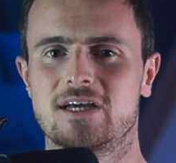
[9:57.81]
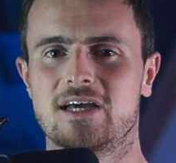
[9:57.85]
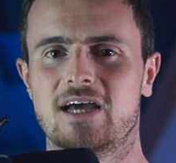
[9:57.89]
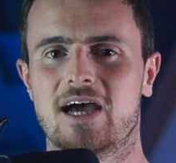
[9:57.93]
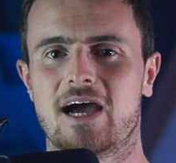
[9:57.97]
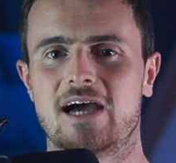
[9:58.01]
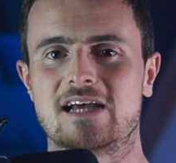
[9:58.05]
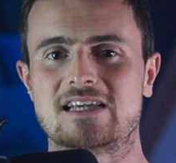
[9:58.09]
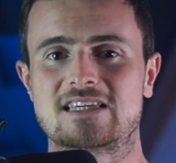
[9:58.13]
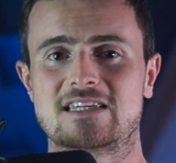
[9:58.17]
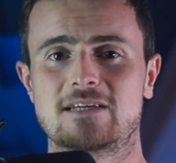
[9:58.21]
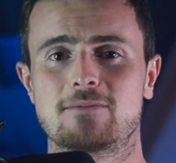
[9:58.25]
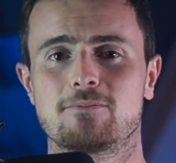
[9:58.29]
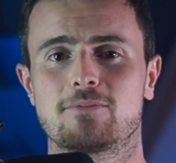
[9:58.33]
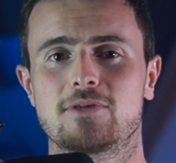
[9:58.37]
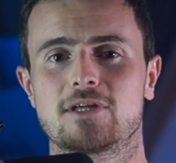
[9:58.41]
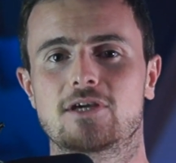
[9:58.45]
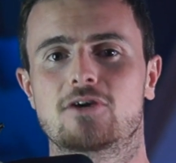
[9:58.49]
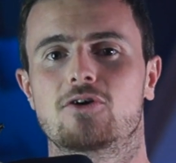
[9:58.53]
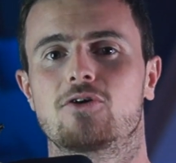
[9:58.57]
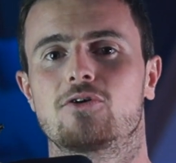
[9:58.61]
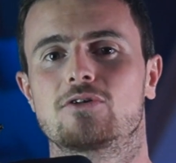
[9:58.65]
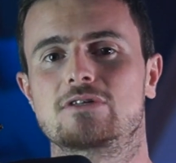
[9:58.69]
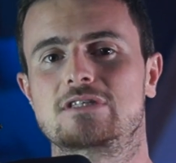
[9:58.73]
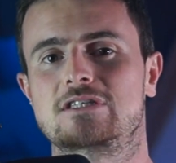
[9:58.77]
I simply
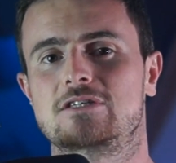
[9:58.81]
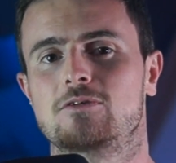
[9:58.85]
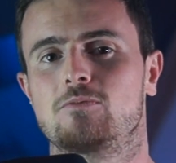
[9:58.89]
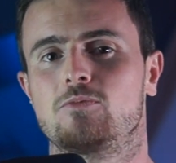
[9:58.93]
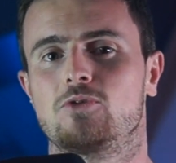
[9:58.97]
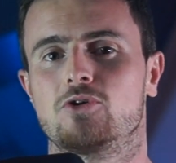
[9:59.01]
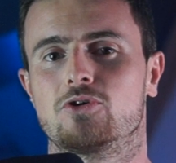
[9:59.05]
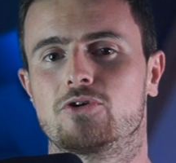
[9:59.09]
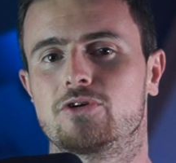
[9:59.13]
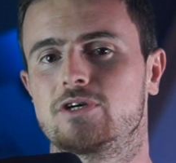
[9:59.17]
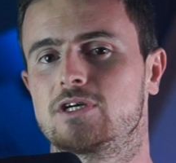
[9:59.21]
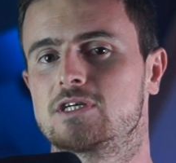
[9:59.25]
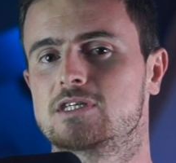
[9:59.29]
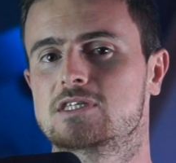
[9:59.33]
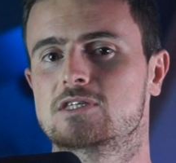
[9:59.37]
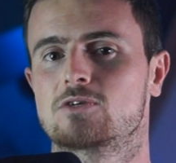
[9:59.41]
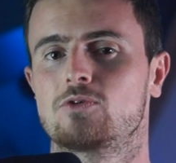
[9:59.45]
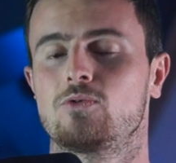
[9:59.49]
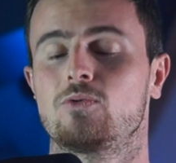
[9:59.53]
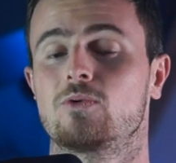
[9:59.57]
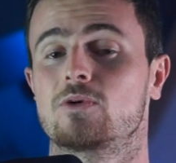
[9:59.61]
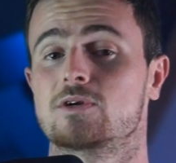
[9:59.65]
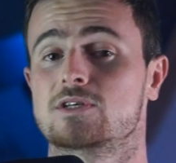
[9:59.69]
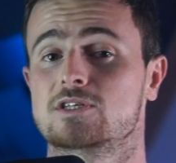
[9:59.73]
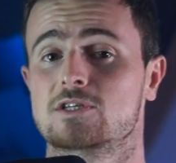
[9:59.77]
called some lawyers who
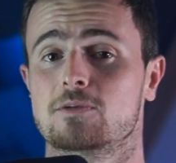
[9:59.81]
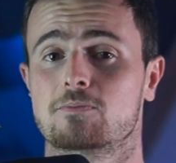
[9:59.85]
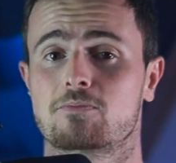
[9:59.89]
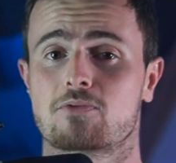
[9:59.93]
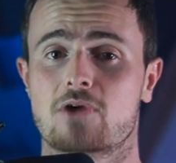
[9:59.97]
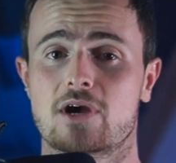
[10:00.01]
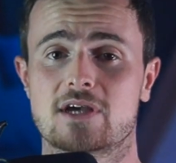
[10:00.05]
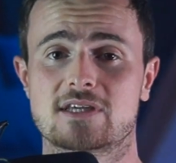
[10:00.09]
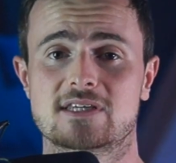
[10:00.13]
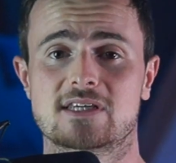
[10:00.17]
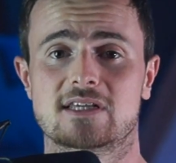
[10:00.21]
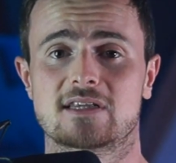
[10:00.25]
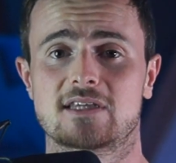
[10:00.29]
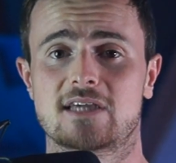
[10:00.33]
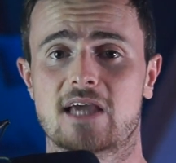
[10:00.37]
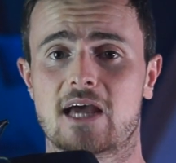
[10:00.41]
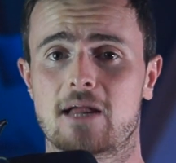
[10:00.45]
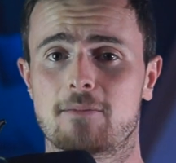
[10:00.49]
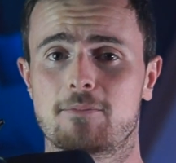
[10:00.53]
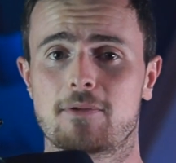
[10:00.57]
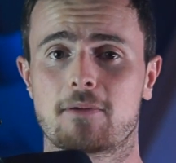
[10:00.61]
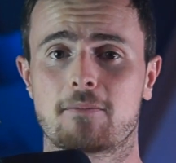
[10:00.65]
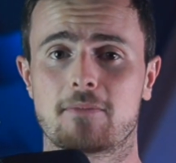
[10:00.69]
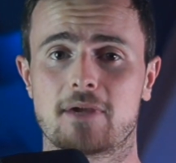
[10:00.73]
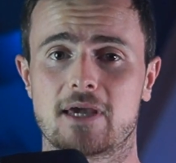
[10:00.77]
were surprisingly
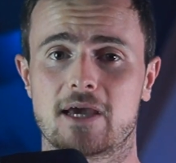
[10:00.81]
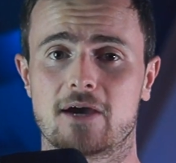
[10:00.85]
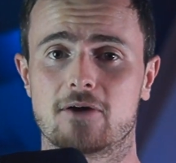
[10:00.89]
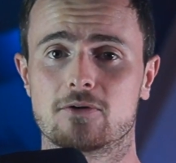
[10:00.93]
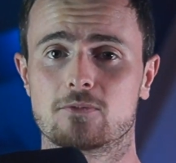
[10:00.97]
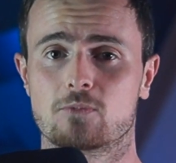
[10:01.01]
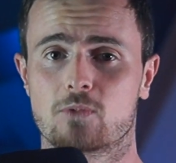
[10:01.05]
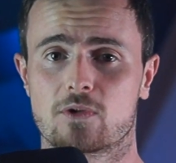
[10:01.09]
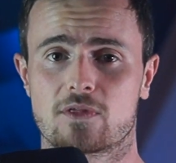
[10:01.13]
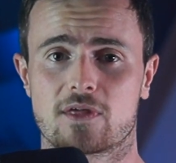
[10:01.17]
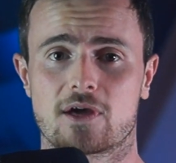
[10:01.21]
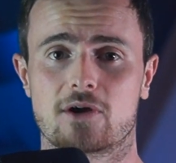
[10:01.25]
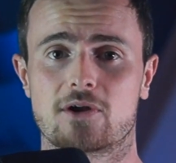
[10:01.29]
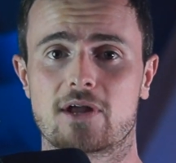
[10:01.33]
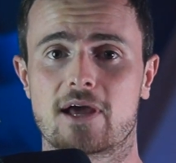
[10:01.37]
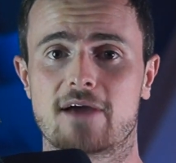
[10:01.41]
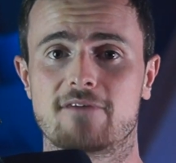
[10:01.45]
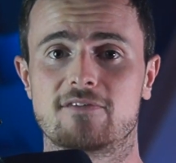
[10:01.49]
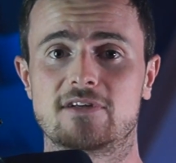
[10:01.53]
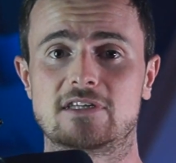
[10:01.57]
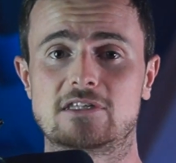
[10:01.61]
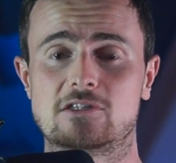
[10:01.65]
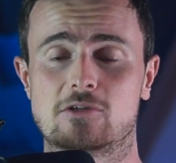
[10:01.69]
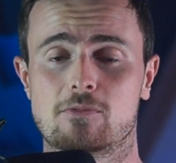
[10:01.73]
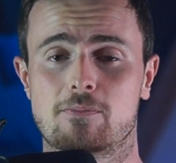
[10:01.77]
helping me out without
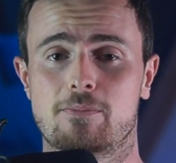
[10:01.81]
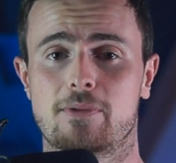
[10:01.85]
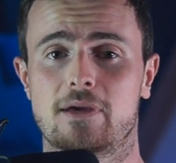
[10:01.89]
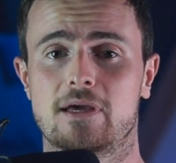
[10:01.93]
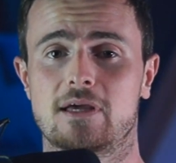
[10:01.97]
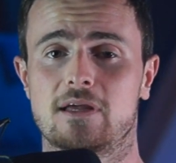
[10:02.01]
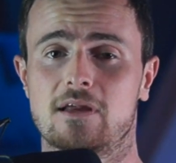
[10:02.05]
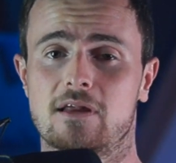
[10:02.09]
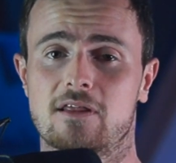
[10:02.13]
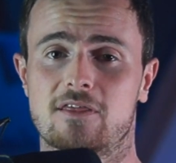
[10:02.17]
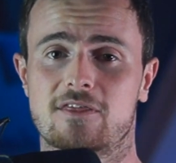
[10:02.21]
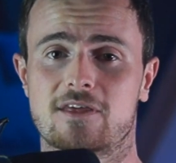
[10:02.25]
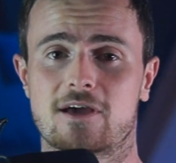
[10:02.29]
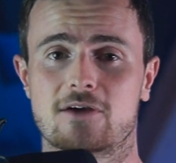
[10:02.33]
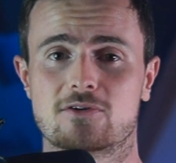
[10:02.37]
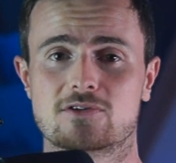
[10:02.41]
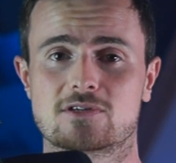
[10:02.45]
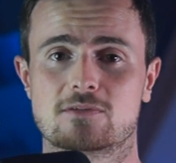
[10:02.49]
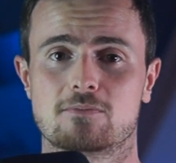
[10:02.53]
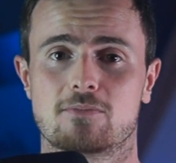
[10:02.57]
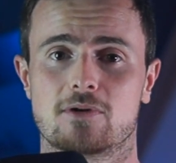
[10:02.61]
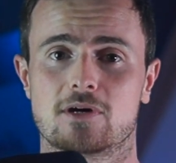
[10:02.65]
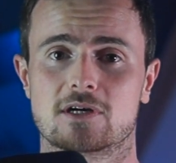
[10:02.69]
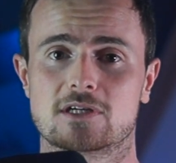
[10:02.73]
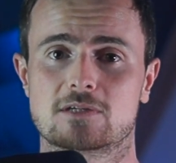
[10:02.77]
having to pay
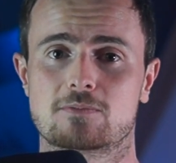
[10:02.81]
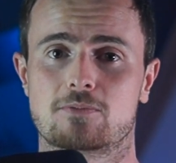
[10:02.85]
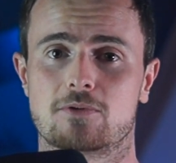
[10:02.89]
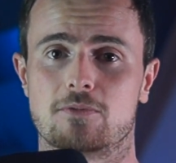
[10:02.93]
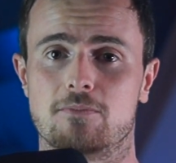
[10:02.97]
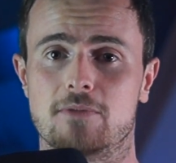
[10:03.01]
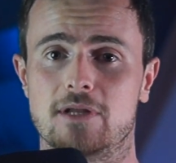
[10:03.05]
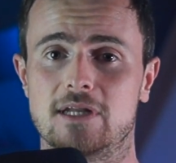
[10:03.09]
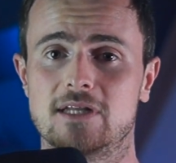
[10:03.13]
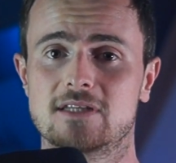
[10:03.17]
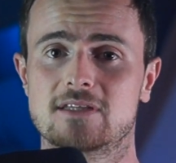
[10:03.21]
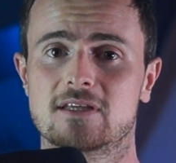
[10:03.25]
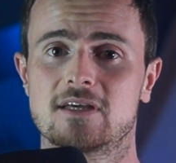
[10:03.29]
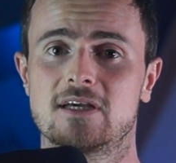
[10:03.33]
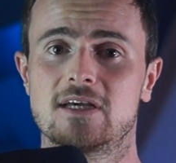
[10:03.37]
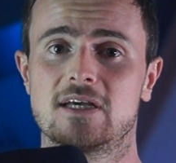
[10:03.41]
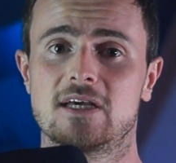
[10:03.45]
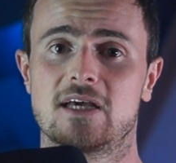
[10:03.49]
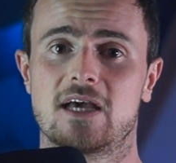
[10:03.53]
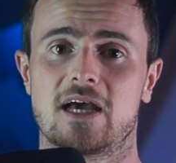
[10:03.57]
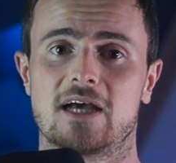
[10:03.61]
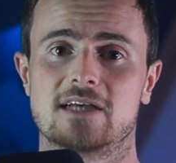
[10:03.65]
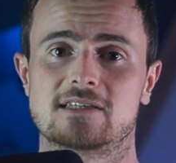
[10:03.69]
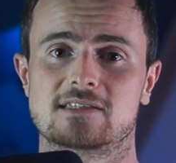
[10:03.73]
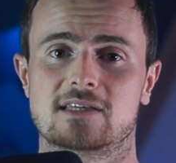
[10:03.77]
$1,000 per minute,
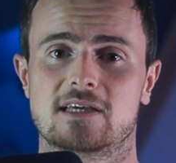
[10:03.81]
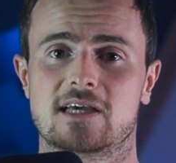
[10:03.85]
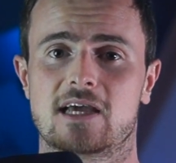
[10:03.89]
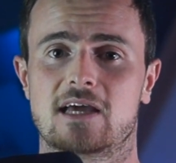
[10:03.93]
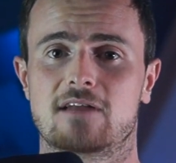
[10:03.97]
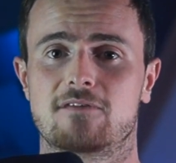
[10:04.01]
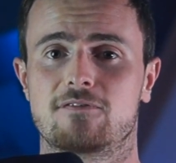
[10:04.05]
as I had